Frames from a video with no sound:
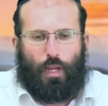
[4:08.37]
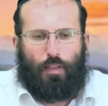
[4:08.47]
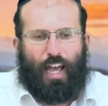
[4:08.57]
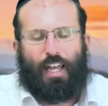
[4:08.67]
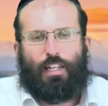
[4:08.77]

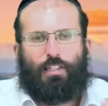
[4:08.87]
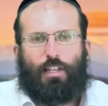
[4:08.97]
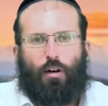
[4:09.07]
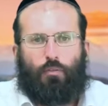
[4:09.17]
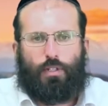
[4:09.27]
That in
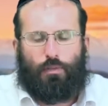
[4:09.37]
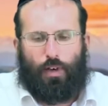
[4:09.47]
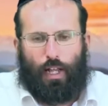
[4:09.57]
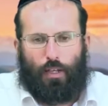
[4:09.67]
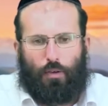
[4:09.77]
itself is a
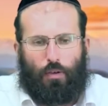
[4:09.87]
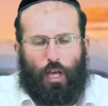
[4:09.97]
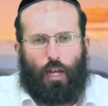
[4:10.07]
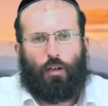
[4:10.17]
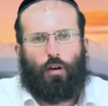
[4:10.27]
value
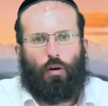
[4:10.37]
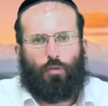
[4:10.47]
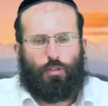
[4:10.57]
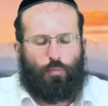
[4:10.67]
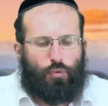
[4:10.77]
and a
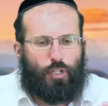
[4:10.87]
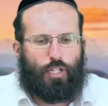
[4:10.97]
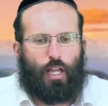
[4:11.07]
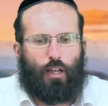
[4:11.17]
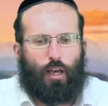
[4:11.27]
goal, to
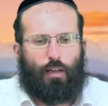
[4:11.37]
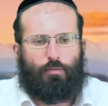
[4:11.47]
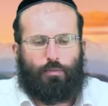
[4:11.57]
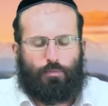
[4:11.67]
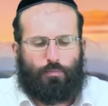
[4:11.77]
appreciate
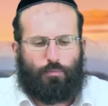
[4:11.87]
life.